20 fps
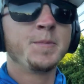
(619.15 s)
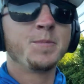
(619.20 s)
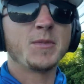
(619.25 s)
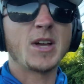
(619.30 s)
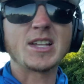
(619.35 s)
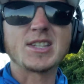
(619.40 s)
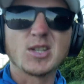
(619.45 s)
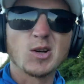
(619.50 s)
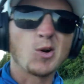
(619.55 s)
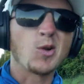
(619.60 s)

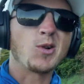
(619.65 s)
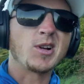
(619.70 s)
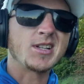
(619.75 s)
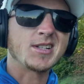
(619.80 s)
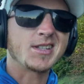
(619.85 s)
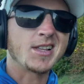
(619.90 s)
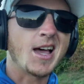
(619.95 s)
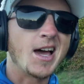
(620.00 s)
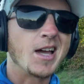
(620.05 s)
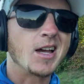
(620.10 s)
That's sort of what
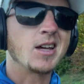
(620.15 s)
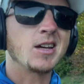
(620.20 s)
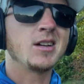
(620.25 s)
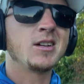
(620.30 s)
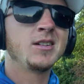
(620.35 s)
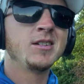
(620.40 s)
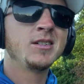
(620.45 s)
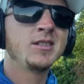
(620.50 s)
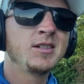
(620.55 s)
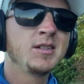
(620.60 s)
it's like.
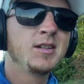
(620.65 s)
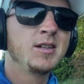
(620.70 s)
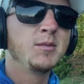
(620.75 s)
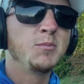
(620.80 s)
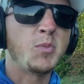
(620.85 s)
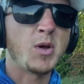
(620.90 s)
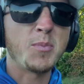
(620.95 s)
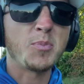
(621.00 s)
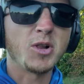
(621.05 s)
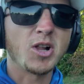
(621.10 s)

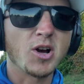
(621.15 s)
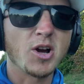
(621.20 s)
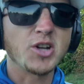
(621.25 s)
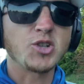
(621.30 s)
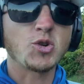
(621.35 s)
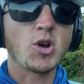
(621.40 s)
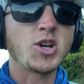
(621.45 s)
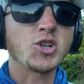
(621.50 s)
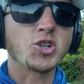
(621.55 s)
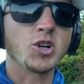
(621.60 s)
People are a
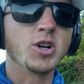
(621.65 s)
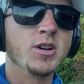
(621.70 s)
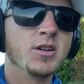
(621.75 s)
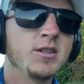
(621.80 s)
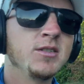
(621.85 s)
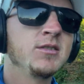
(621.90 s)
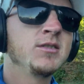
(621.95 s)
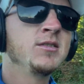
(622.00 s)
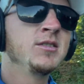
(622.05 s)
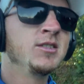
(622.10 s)
treasure.
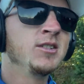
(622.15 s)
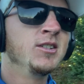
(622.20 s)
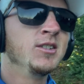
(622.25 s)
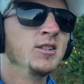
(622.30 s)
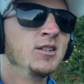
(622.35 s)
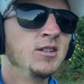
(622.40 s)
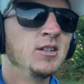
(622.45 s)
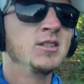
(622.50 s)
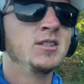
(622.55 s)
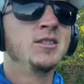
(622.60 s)

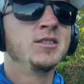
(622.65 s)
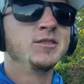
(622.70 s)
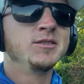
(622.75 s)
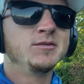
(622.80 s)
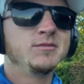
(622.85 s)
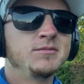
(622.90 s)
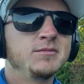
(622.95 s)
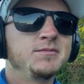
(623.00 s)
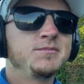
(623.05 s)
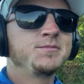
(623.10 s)

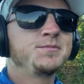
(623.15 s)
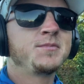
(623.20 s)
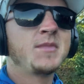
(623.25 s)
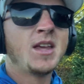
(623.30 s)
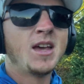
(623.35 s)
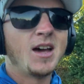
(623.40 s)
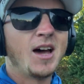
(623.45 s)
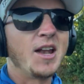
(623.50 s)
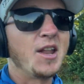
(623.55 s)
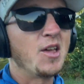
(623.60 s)

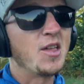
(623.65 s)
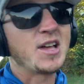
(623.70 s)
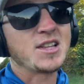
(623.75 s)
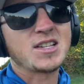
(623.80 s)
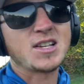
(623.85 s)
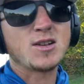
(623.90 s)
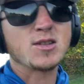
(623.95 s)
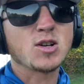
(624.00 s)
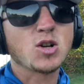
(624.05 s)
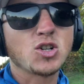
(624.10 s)
I know that
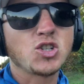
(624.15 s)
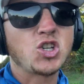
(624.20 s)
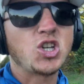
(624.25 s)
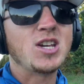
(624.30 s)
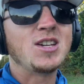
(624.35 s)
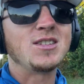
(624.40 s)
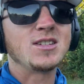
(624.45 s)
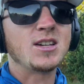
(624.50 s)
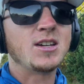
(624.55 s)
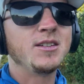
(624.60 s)
sounds
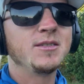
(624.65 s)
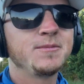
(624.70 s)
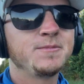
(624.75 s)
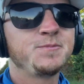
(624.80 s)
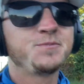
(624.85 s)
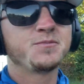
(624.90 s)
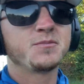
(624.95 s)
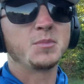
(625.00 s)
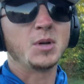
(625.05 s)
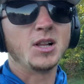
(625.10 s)
cheesy,
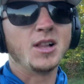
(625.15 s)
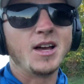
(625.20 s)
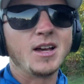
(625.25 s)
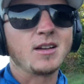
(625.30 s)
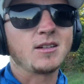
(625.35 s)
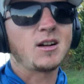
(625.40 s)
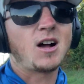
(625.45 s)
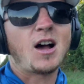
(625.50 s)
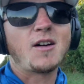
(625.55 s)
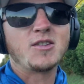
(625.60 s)
but like
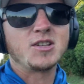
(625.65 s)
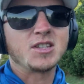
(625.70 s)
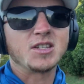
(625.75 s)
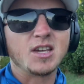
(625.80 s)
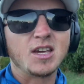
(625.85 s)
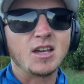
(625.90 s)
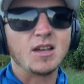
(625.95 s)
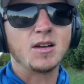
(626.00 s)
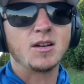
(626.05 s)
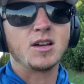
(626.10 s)

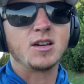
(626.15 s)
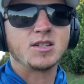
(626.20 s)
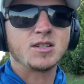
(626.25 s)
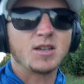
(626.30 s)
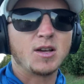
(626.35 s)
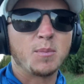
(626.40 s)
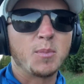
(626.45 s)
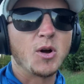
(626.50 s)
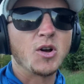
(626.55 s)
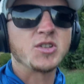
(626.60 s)
obviously
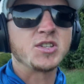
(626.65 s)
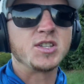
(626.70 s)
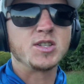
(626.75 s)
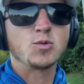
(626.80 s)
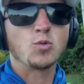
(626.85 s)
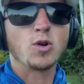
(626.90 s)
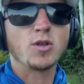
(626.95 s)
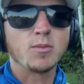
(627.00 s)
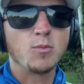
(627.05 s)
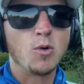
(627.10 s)
a person's
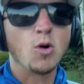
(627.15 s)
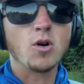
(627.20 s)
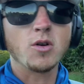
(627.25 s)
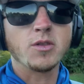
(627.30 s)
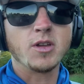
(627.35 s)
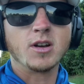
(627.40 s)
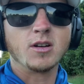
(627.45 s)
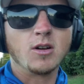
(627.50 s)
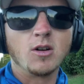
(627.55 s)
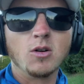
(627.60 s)
worth more
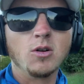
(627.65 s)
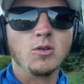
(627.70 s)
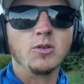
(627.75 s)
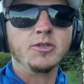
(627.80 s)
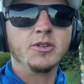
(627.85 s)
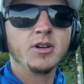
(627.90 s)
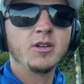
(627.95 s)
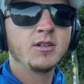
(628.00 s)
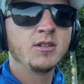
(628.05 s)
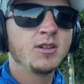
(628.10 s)
than gold.
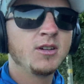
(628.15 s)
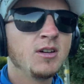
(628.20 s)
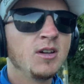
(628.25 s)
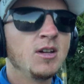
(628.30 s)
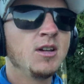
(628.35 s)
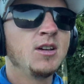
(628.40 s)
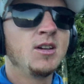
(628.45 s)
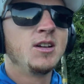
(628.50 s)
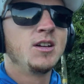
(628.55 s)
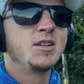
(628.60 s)

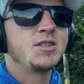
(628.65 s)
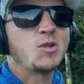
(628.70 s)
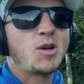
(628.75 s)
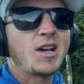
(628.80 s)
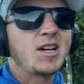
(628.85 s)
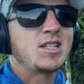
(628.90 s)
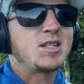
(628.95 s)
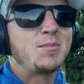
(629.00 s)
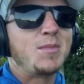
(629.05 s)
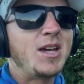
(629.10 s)
So I
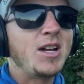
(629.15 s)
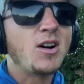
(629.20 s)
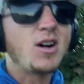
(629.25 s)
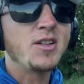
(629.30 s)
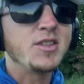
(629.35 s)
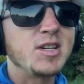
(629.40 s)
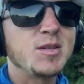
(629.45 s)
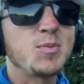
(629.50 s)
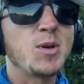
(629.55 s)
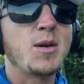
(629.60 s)
get to meet all
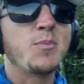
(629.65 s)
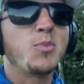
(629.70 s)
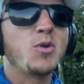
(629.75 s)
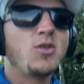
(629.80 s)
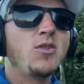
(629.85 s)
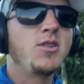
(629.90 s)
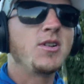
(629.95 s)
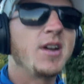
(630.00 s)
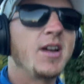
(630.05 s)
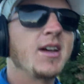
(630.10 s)
these people
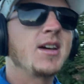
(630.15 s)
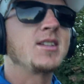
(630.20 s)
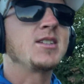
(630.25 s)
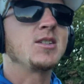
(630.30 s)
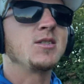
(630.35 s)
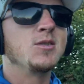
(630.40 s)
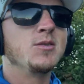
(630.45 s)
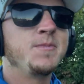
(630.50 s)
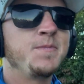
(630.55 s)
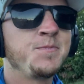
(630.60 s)
and I get
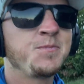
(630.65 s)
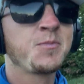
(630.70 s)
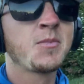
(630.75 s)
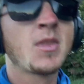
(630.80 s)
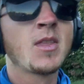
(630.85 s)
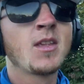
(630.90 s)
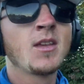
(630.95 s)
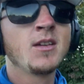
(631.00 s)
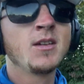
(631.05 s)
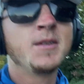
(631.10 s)

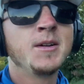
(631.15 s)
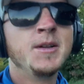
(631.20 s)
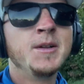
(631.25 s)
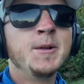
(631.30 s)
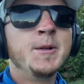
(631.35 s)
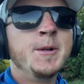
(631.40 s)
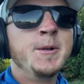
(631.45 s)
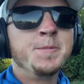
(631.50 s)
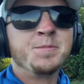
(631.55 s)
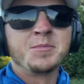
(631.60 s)

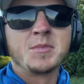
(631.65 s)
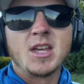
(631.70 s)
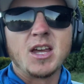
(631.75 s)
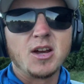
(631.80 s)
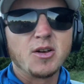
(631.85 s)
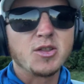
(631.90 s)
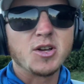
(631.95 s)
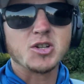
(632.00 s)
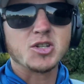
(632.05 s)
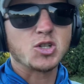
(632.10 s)
to
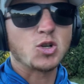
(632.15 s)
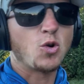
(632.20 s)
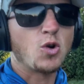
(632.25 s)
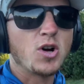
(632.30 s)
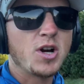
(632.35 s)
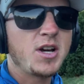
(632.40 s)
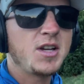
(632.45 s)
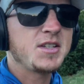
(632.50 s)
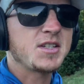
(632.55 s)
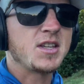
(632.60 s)
hear their
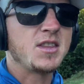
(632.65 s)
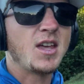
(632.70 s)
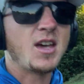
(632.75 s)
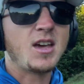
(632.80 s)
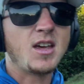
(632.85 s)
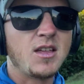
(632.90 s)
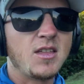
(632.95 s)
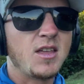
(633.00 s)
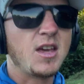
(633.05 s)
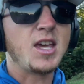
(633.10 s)
stories, and
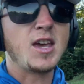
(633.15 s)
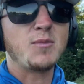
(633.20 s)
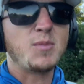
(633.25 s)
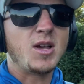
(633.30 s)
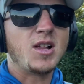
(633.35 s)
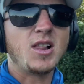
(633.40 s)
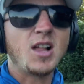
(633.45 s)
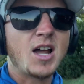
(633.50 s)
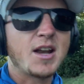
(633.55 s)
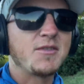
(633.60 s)
they give me
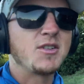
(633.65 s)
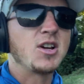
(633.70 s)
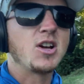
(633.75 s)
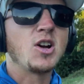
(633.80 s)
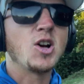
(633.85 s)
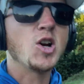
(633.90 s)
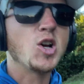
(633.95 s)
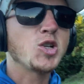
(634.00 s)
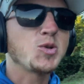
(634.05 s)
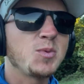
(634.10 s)
a lot of
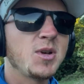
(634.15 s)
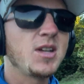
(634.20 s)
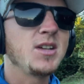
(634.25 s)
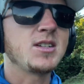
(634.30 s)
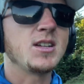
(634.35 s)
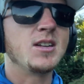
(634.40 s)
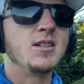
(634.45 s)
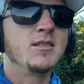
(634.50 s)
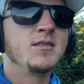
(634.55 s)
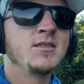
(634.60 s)
encouragement
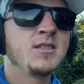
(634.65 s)
and